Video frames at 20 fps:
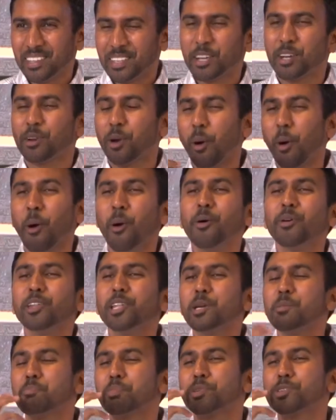could
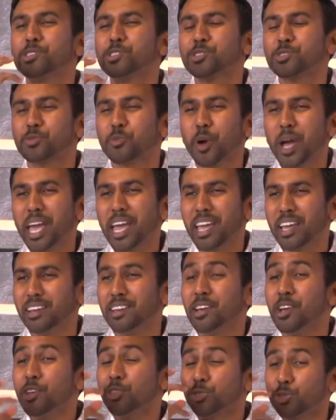only
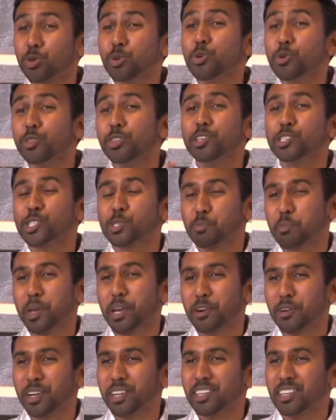persuade through the
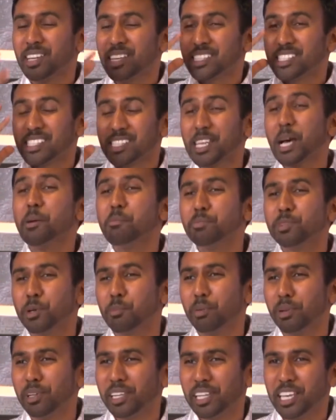Spirit some to
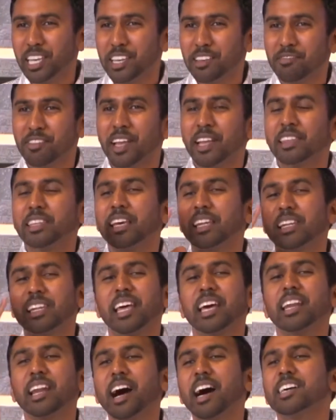believe, then
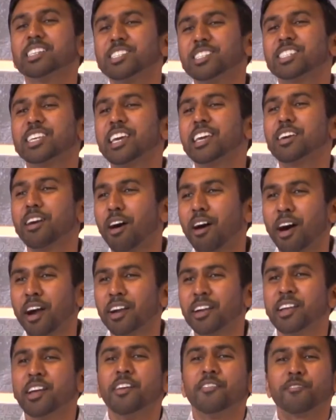let us take
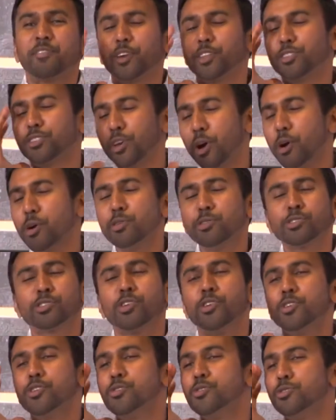heart for those
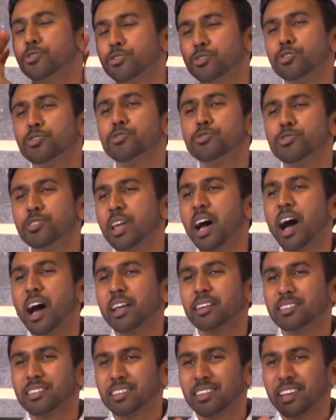who do
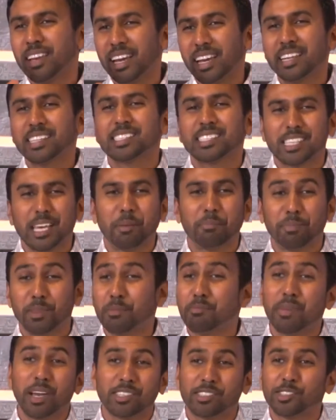not accept the
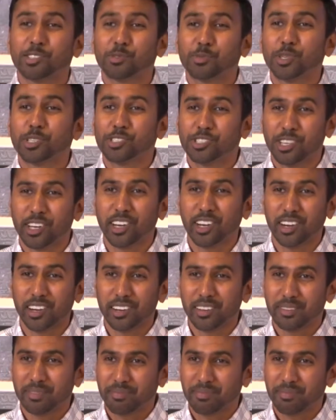message we share.